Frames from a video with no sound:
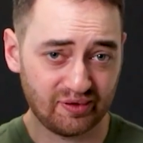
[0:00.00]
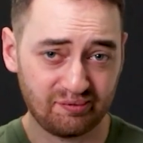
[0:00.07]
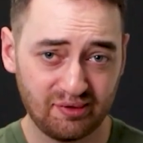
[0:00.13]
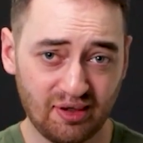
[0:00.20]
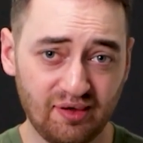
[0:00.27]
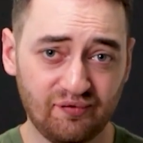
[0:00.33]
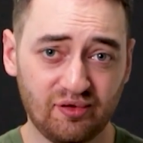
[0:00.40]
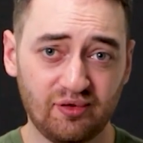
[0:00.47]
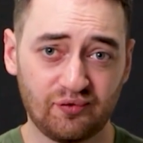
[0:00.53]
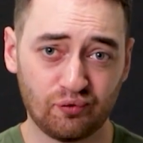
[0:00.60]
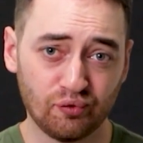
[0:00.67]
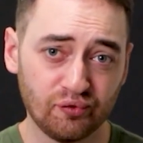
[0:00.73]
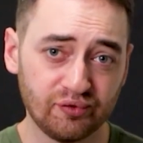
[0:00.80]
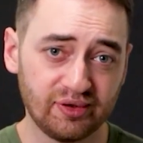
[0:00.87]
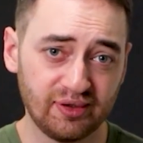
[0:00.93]
the behavior is
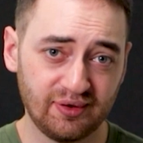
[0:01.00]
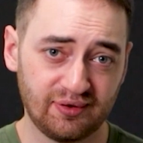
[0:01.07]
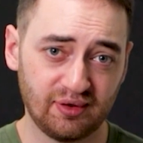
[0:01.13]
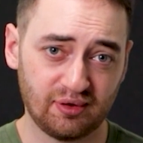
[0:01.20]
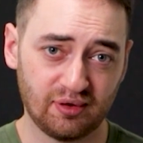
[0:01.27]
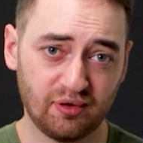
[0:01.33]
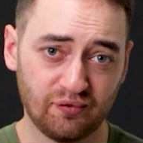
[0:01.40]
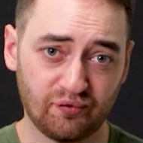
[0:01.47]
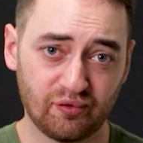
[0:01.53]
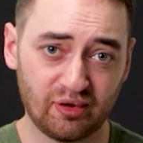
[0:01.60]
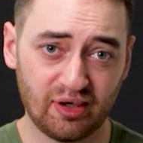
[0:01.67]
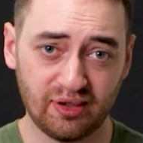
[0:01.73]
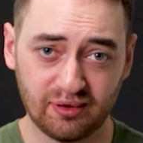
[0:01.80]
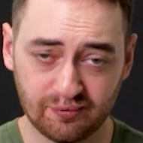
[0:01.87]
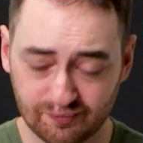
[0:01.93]
really easy to
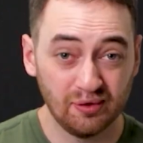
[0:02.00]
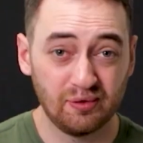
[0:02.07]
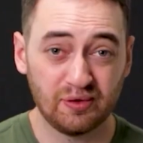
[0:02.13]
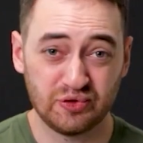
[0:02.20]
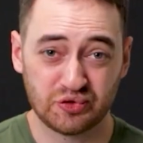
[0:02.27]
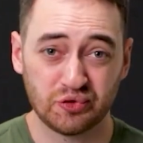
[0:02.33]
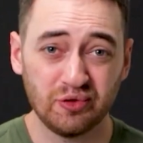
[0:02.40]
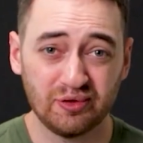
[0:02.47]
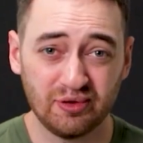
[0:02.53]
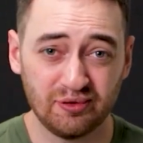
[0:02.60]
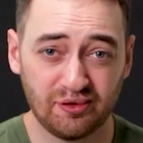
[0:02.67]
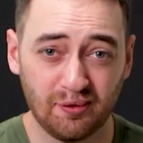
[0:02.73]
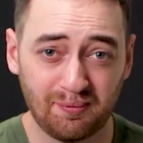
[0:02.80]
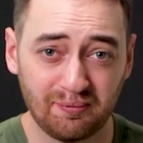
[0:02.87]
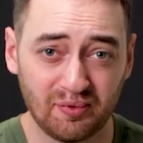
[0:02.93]
override. You can trick your
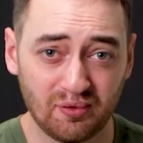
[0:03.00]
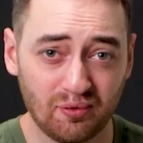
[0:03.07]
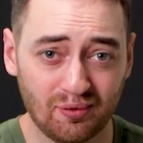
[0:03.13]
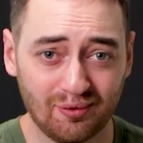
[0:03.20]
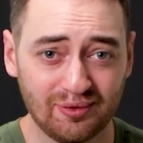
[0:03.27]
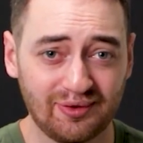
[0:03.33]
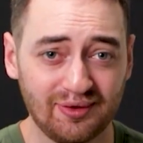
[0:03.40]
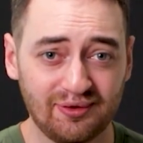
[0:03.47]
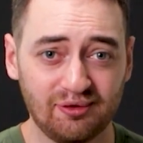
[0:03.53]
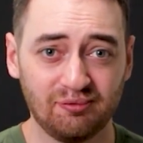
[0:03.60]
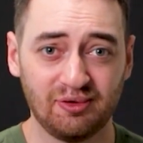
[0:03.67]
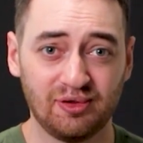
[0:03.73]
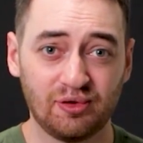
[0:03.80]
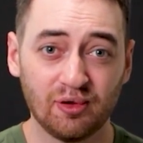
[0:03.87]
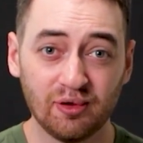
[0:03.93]
dopamine reward
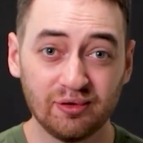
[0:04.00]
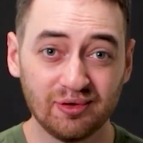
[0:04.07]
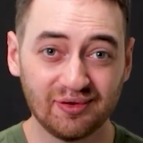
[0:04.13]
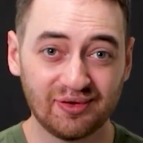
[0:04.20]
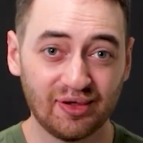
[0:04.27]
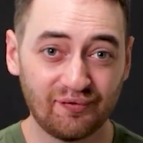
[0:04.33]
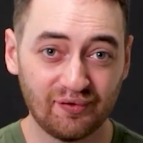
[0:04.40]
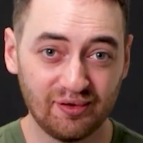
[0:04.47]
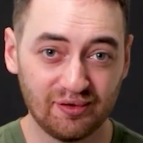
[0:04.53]
system and turn yourself